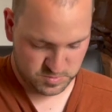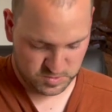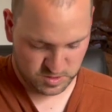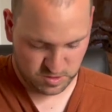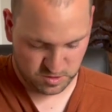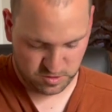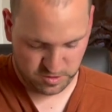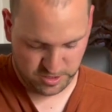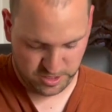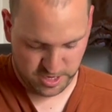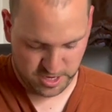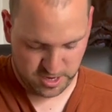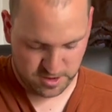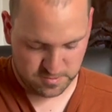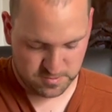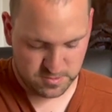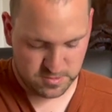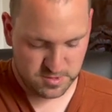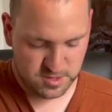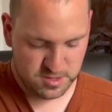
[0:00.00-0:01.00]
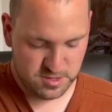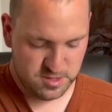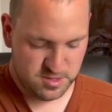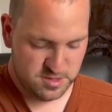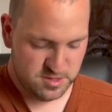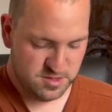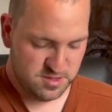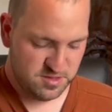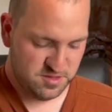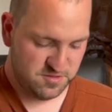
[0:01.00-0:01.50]
Oh yeah,
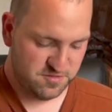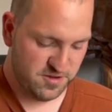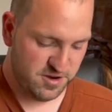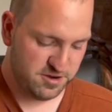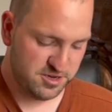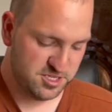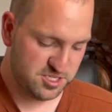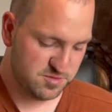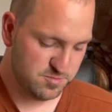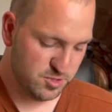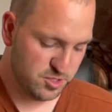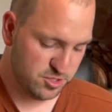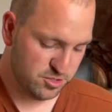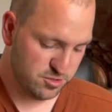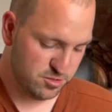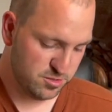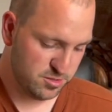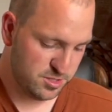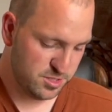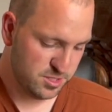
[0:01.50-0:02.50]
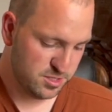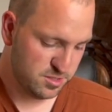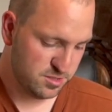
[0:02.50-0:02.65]
very smooth,